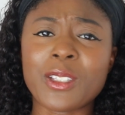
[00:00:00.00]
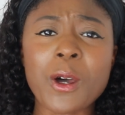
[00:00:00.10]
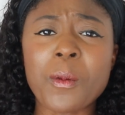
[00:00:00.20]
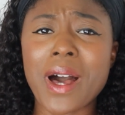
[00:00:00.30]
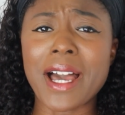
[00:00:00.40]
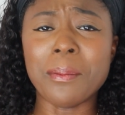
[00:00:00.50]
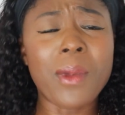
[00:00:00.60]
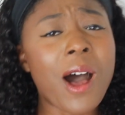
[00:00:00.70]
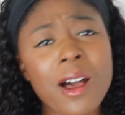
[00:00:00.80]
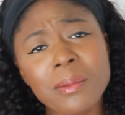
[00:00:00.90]
So my
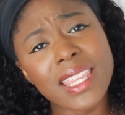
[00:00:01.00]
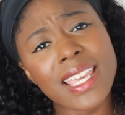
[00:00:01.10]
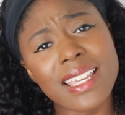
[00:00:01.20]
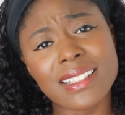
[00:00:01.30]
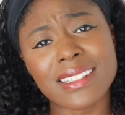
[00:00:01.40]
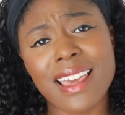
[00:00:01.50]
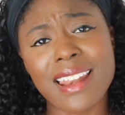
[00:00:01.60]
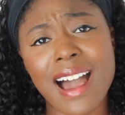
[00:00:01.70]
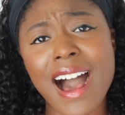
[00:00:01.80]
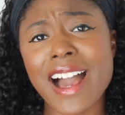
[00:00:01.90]
mom thinks
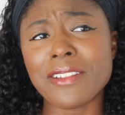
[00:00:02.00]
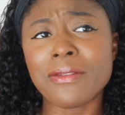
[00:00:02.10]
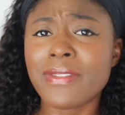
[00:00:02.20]
that I